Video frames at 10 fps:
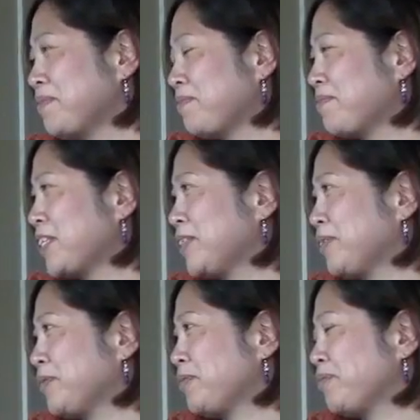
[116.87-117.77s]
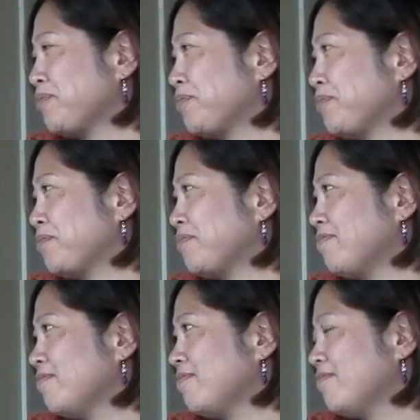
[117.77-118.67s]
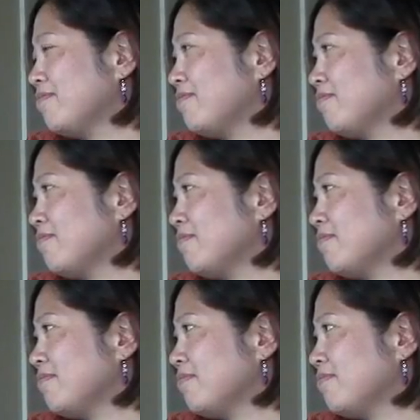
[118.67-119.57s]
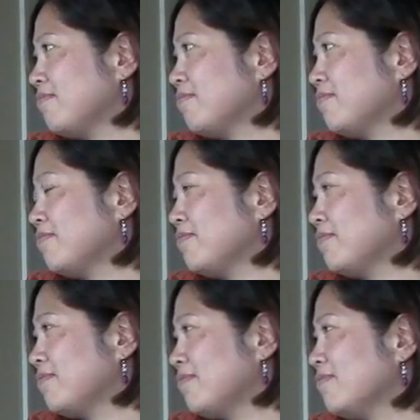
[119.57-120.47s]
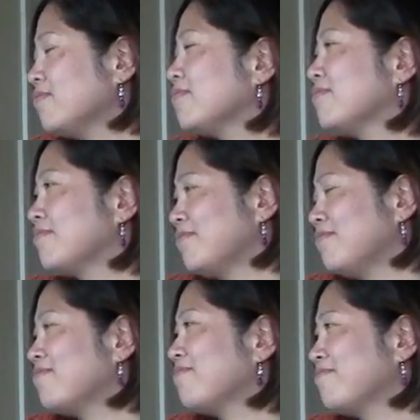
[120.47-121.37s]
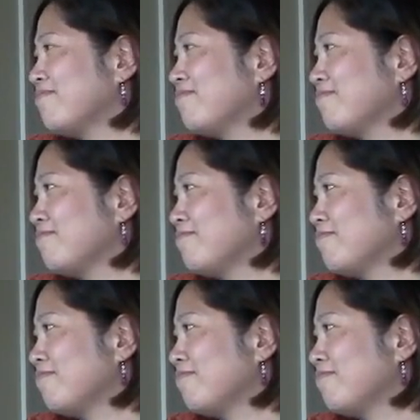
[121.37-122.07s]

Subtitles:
This person isn't speaking.